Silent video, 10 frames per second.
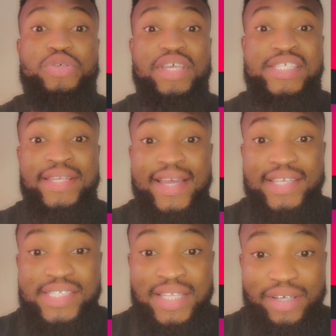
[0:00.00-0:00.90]
as a man
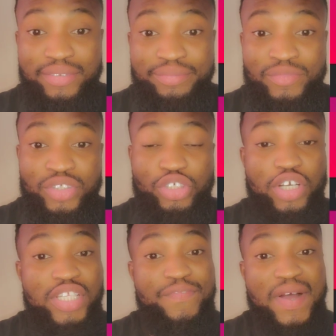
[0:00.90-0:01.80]
where you be,
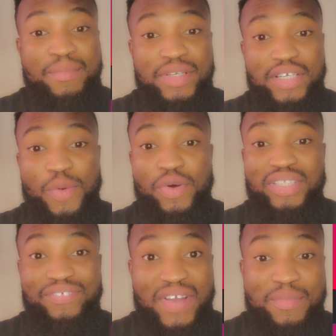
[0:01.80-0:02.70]
I
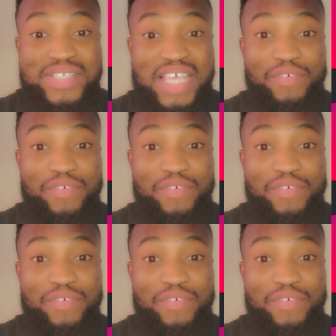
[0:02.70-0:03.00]
beg,